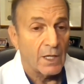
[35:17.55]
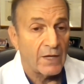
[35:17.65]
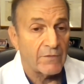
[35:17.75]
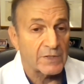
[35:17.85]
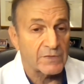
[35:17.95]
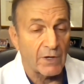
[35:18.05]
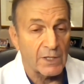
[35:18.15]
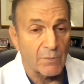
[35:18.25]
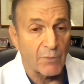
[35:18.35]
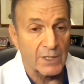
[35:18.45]
If it's a very
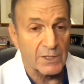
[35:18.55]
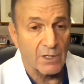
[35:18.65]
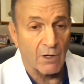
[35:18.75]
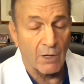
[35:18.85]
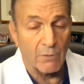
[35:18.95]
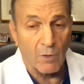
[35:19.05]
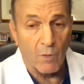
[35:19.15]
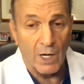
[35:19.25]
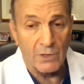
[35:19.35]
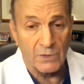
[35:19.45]
depressed scar and
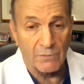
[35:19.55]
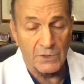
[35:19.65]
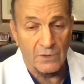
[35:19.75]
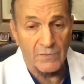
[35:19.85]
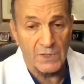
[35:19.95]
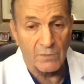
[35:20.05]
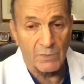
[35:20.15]
requires a resurfacing